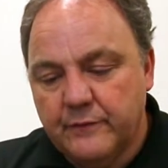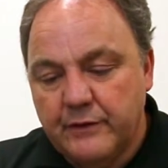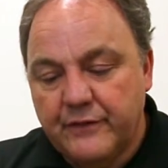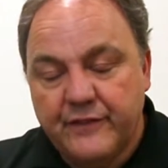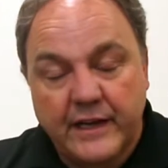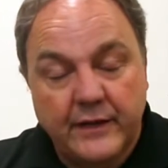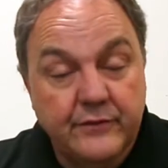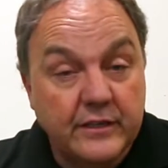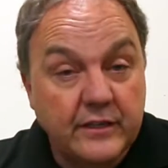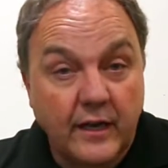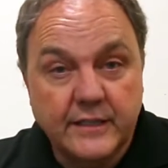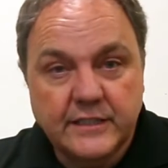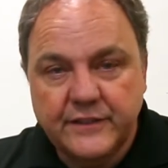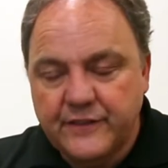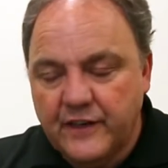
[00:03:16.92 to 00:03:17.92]
we found that
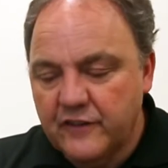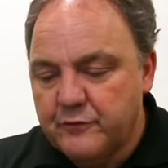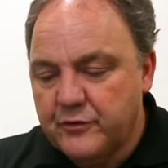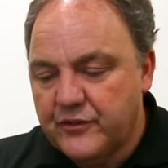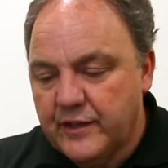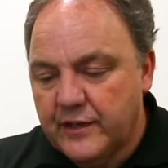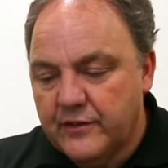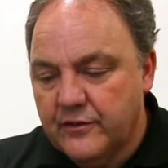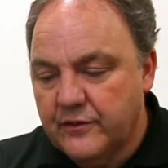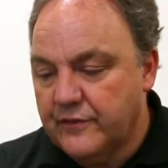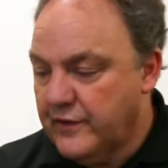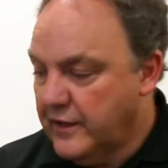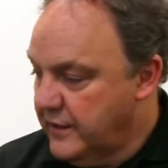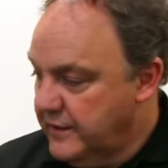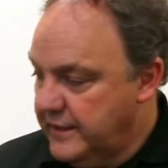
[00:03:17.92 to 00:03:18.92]
95%
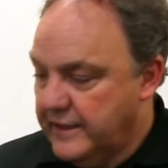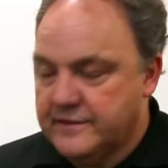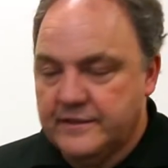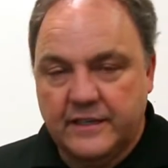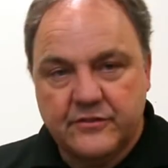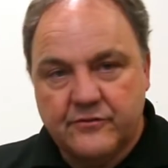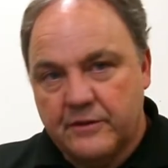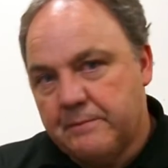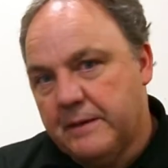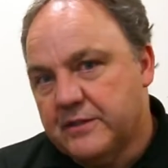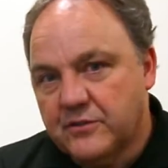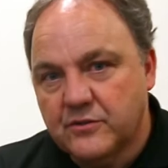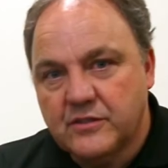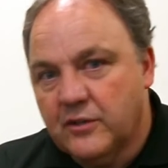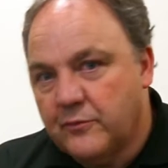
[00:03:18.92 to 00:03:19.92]
of the accessory
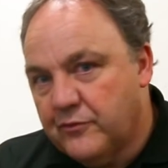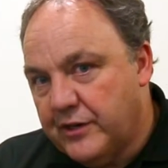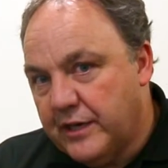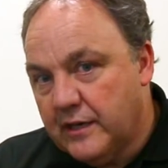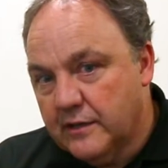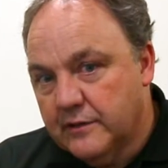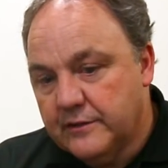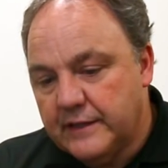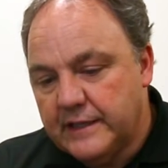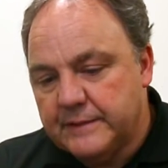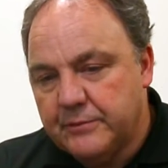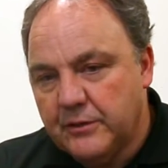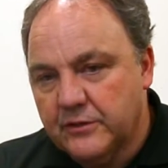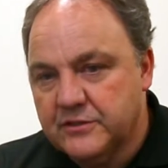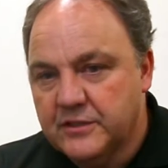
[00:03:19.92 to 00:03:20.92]
bezels that were included in
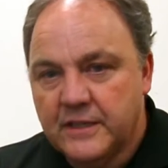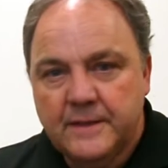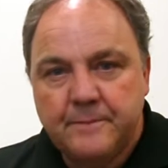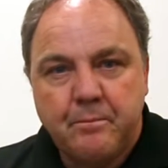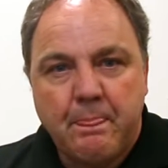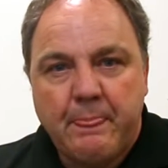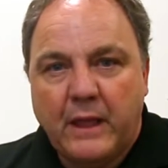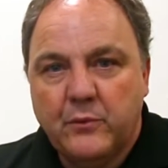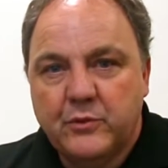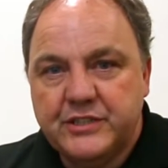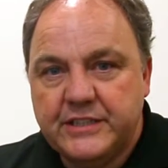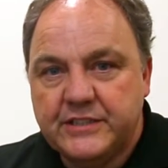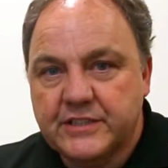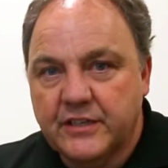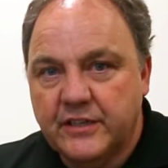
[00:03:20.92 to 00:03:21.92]
the box were
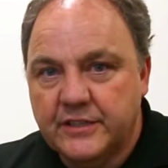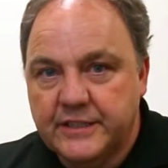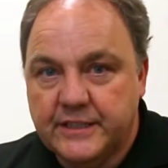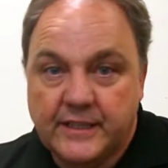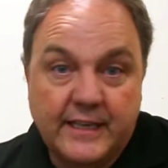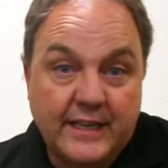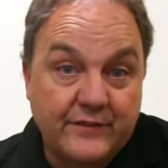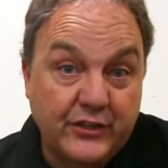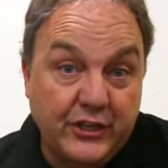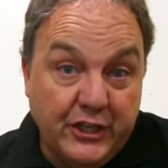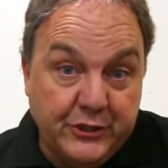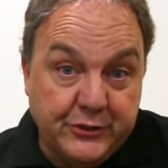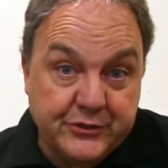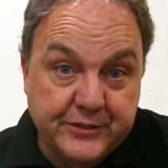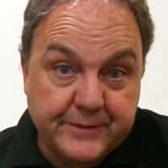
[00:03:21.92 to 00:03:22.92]
discarded and never
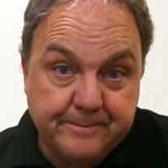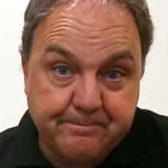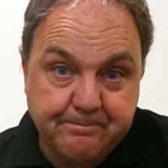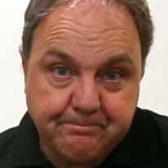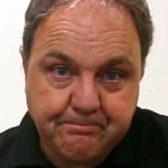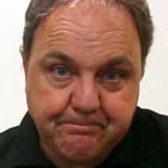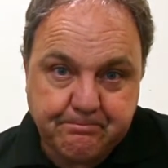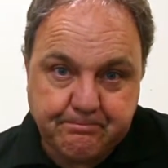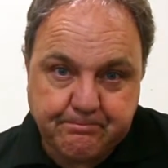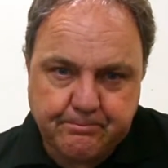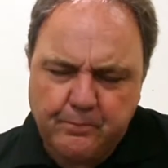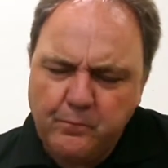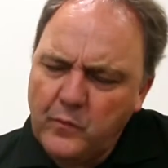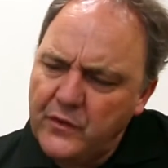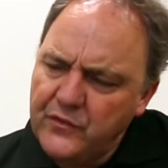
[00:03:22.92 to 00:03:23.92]
used.
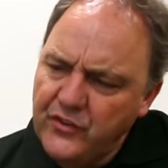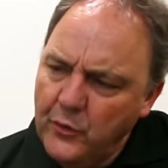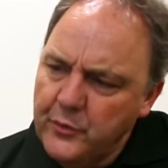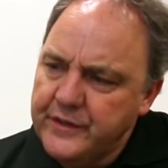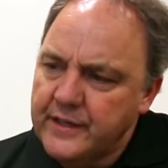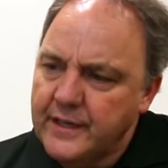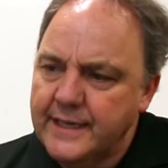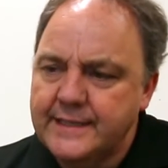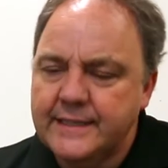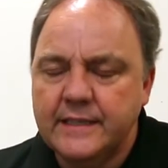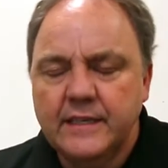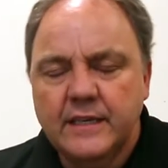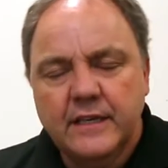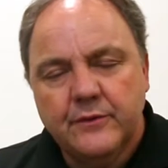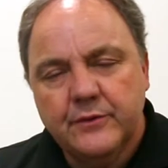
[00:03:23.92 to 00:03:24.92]
So with an eye
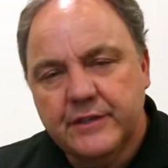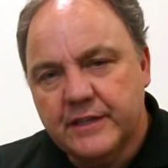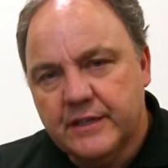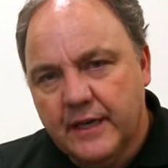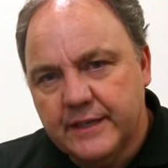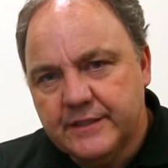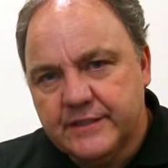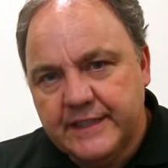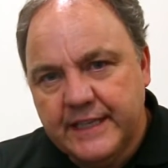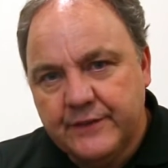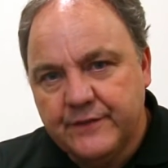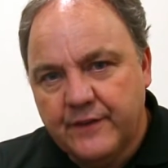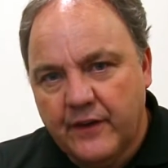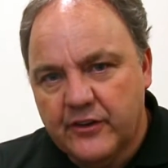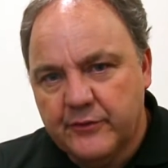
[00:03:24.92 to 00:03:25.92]
to the
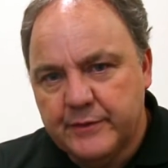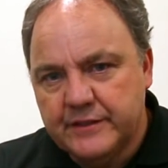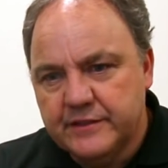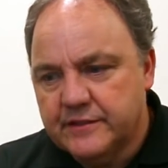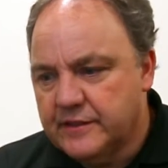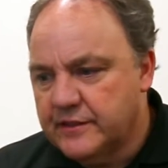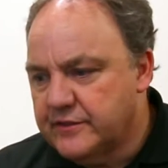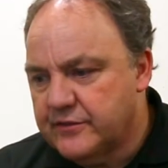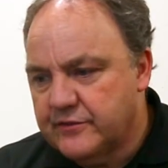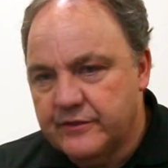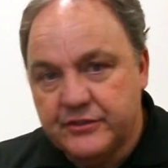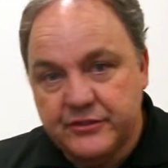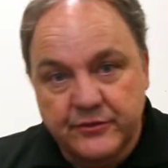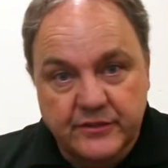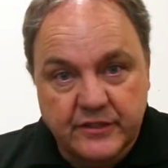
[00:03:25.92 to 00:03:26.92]
environment and to
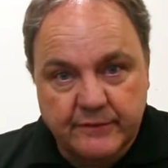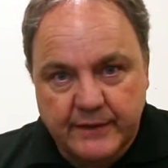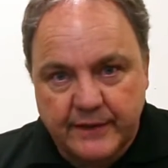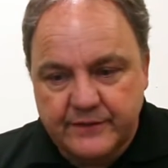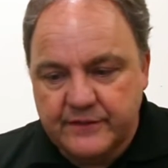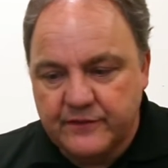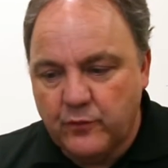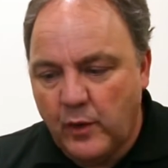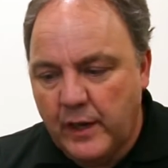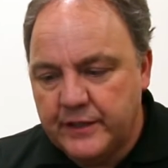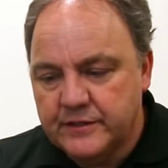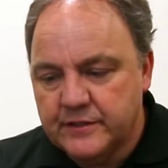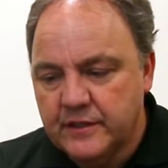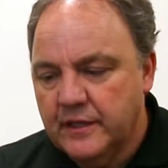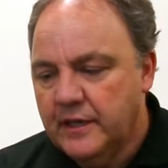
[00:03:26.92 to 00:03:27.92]
reduce the amount of
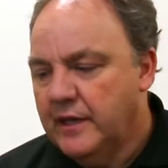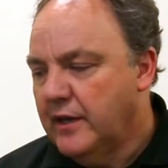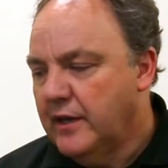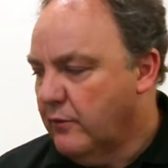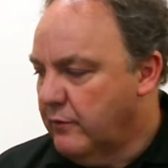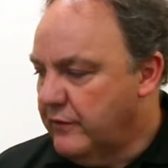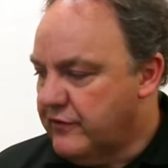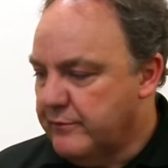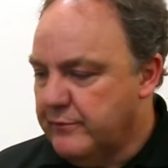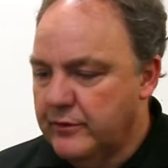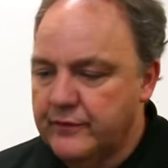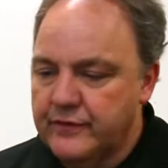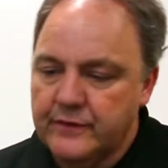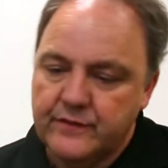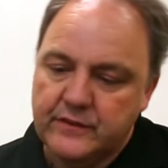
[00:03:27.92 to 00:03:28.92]
waste, we've
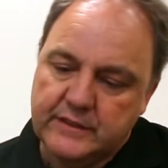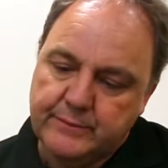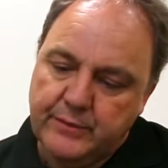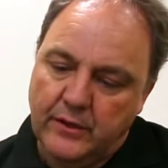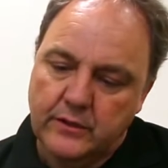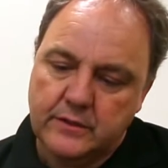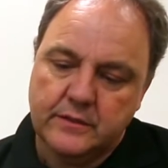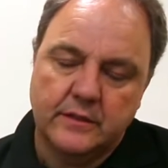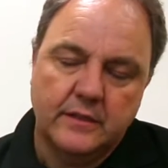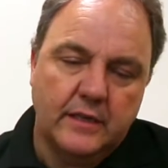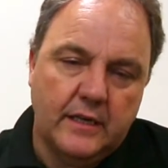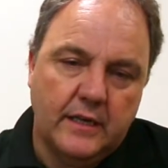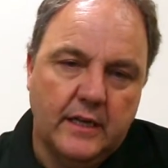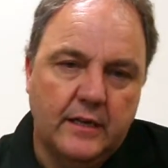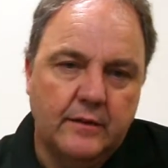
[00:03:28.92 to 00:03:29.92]
removed them from the box
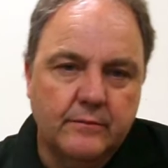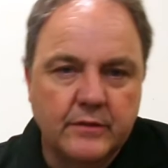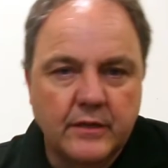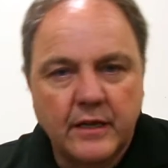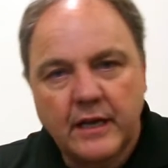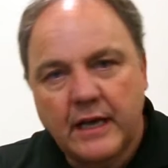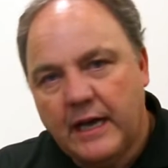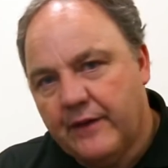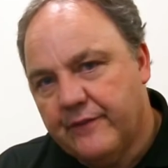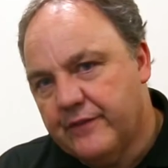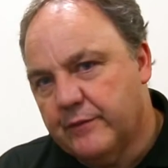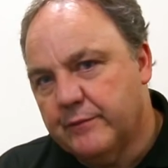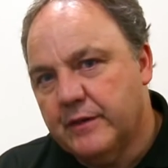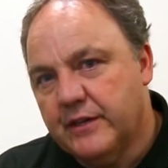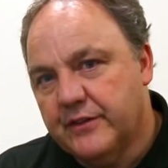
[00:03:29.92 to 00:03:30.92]
and have
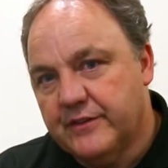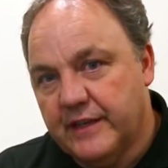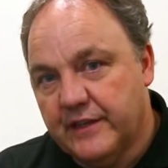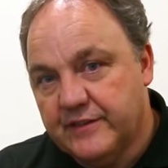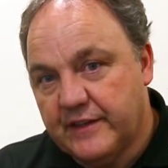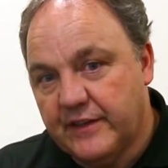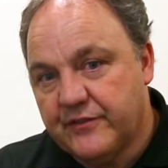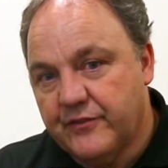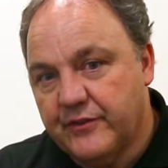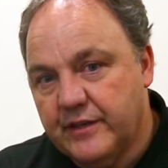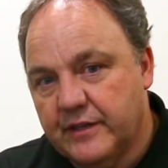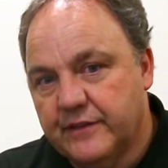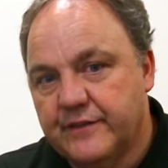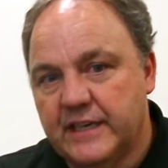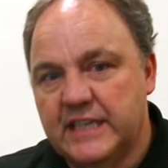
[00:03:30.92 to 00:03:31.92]
them as an accessory
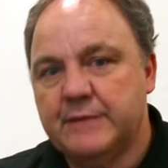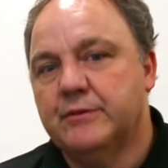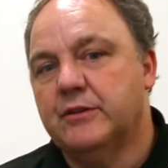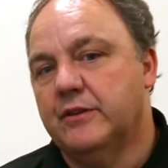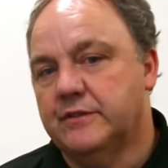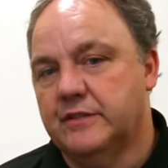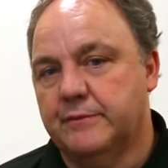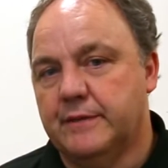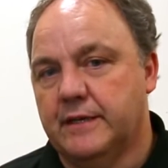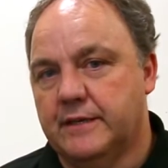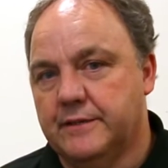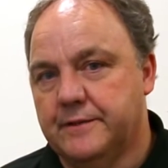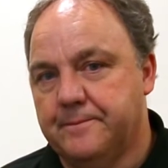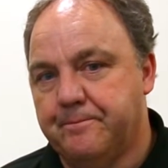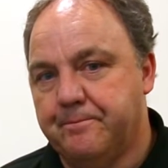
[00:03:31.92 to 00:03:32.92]
available on
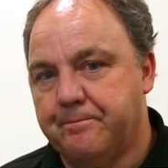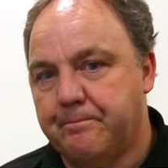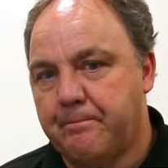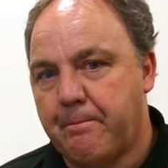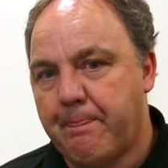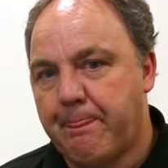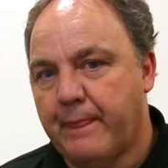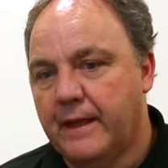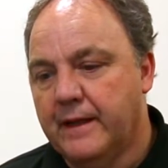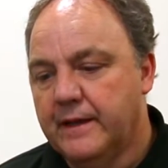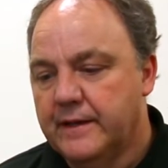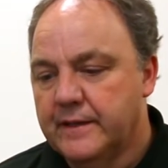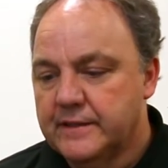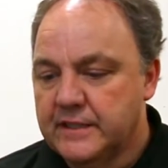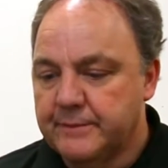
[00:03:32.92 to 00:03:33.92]
demand.
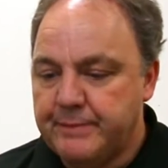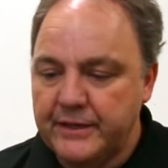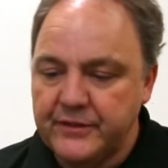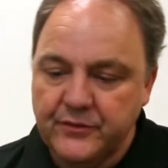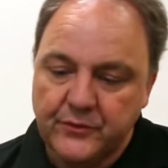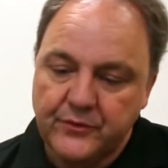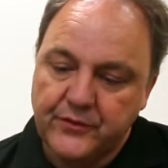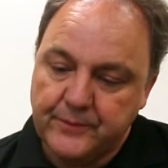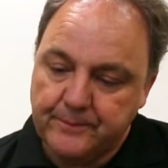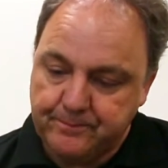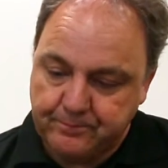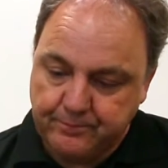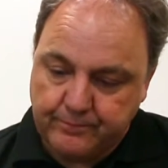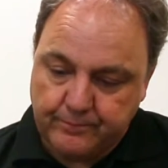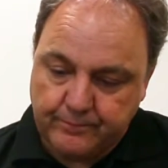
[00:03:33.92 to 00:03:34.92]
The bezels
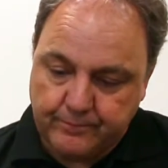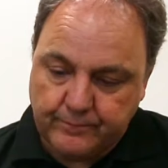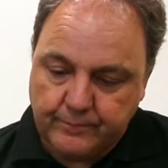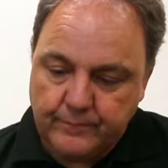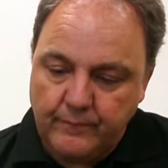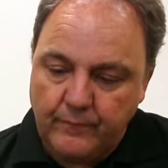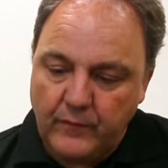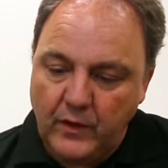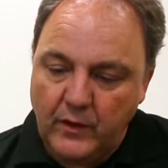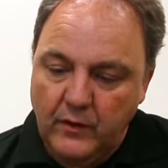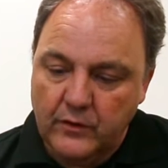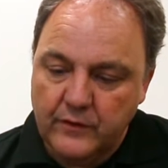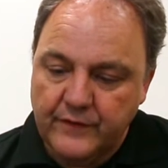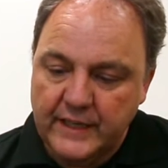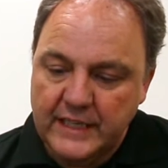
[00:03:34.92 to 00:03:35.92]

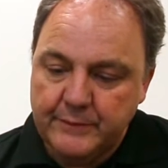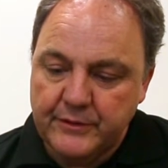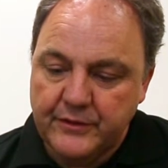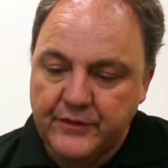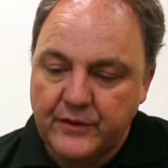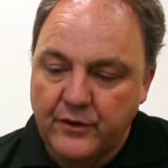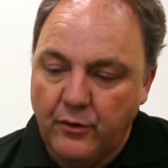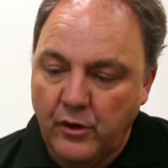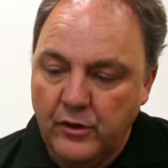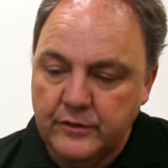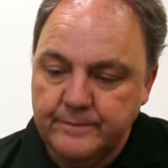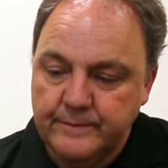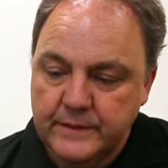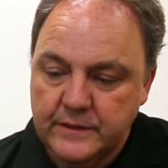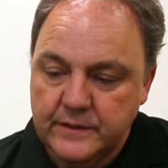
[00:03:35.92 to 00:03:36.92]
are available as
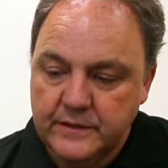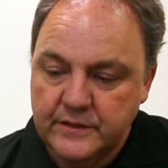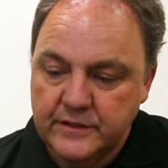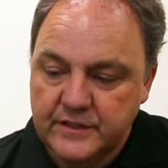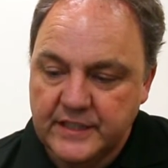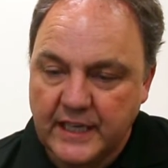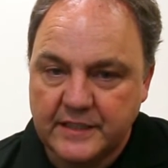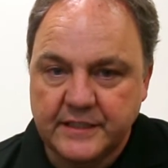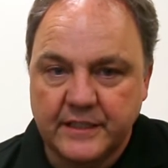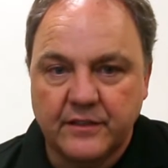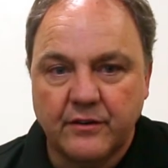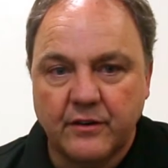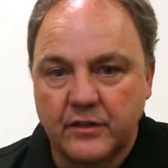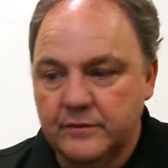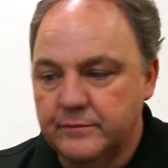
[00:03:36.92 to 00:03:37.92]
chrome, satin
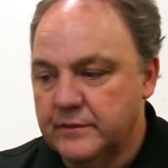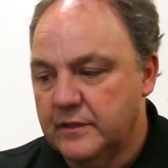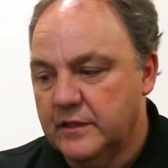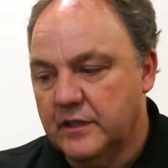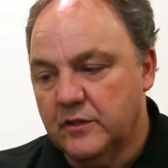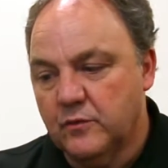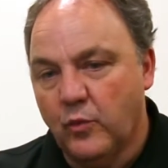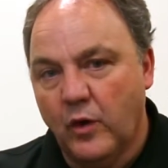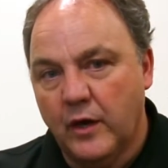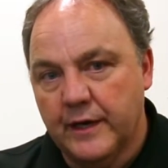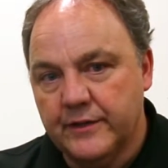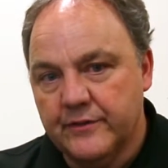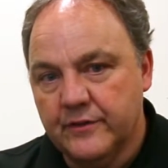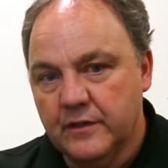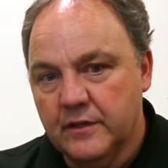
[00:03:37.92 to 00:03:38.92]
chrome and
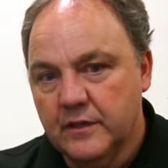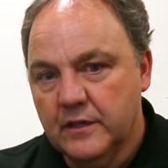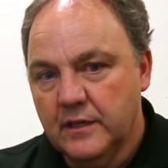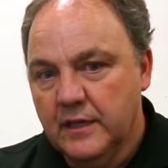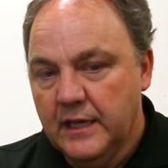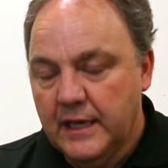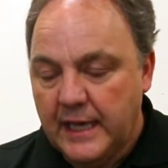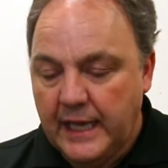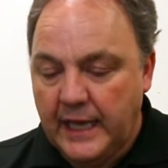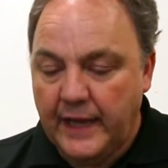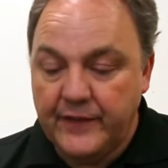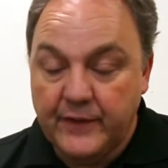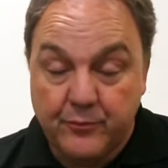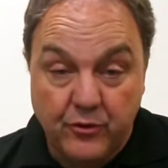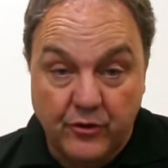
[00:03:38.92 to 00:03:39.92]
white,
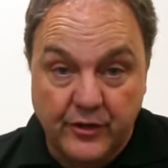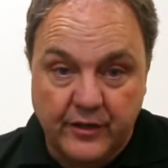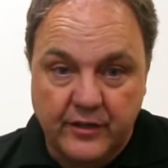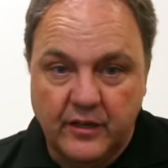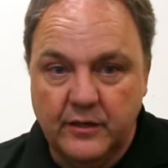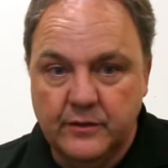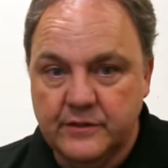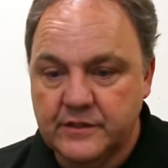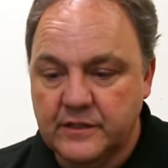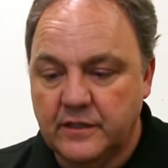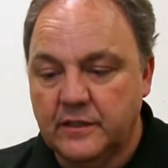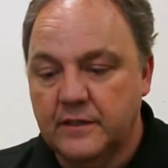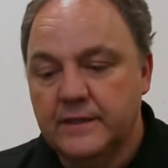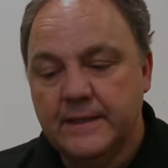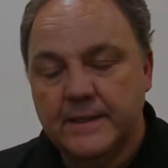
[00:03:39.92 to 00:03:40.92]
and the product codes
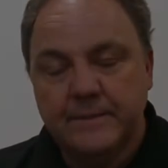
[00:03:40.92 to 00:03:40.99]
are